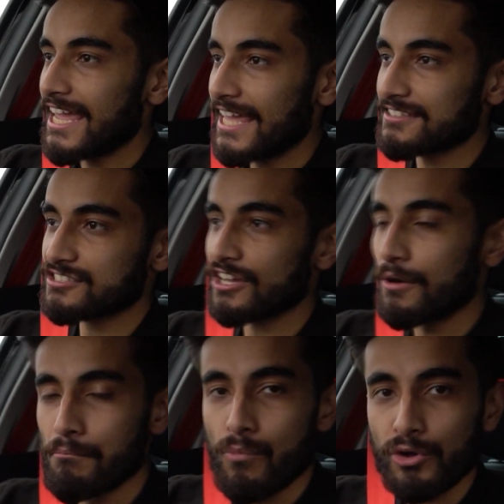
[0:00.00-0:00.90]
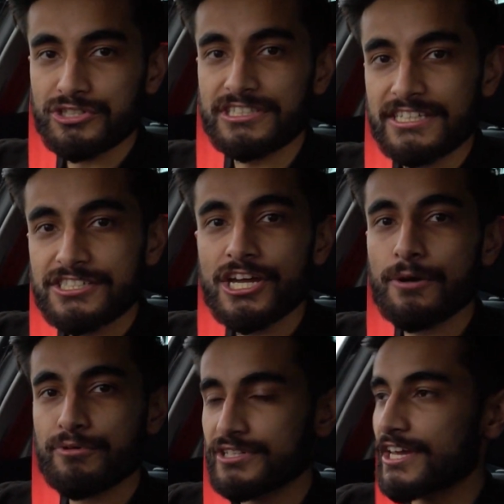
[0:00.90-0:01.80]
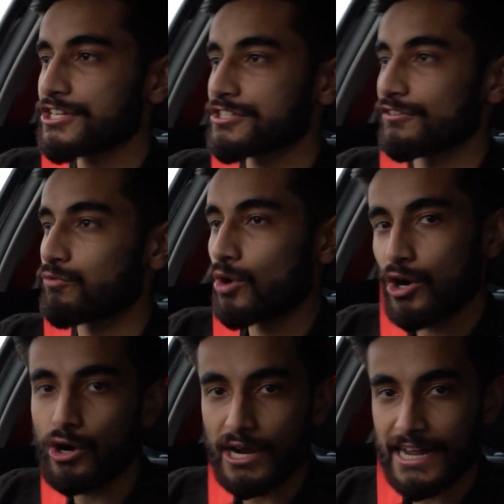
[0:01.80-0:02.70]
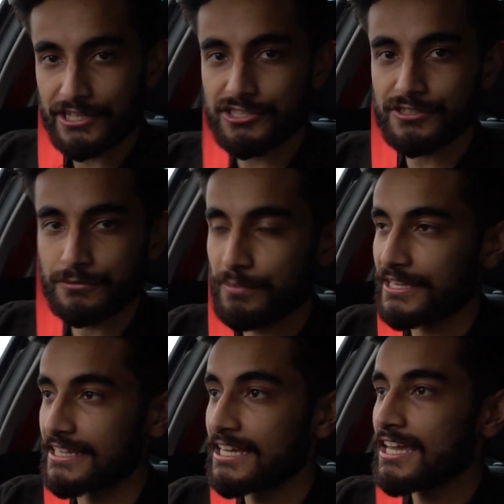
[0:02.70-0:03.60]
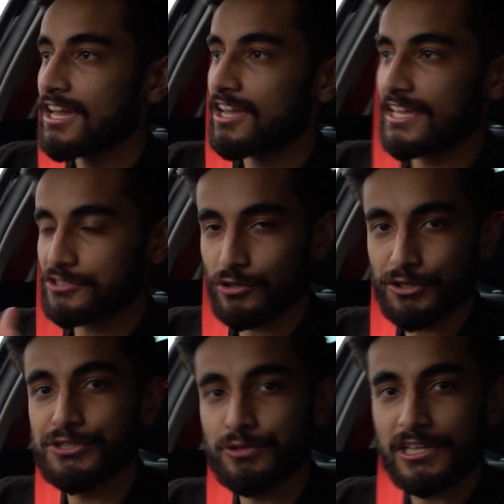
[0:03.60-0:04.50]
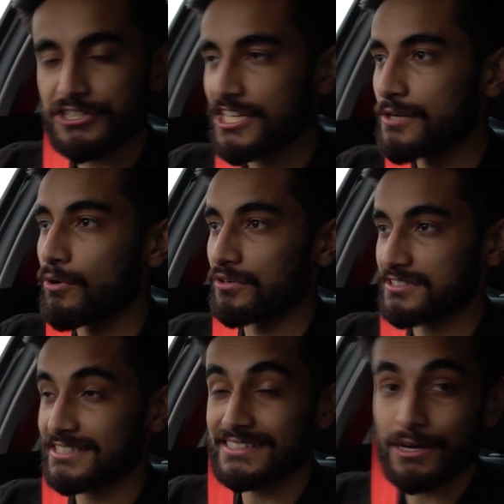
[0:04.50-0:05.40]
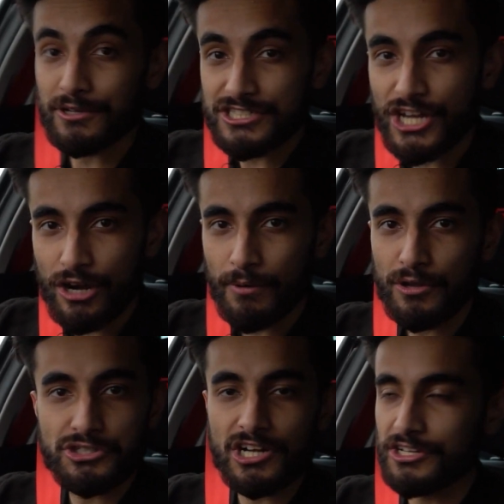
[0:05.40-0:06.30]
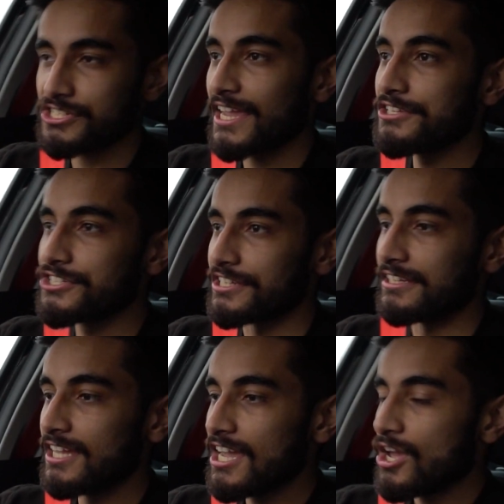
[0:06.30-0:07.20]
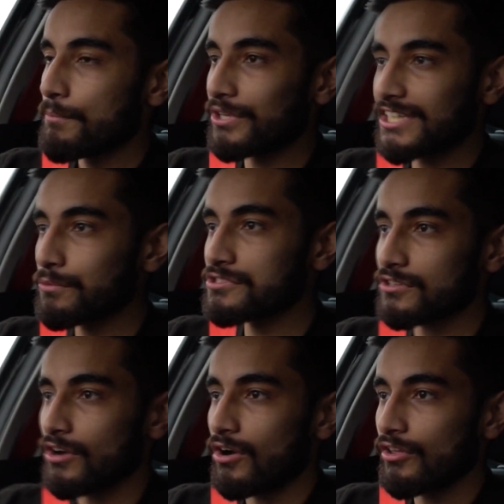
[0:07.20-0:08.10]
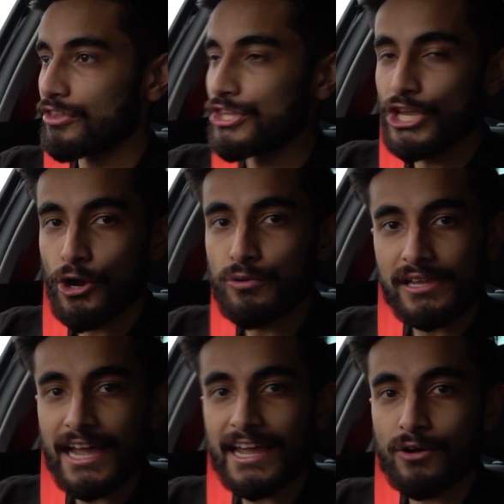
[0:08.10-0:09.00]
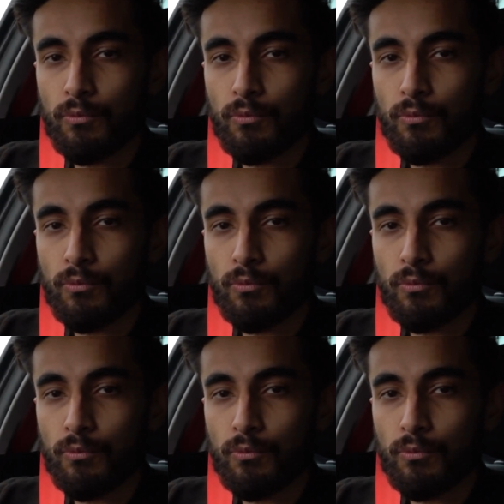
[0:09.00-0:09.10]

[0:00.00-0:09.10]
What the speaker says: It's a modern interpretation of what a hot hatch should be. It's got a dual clutch gearbox, it's now a turbocharged engine, but there was no lag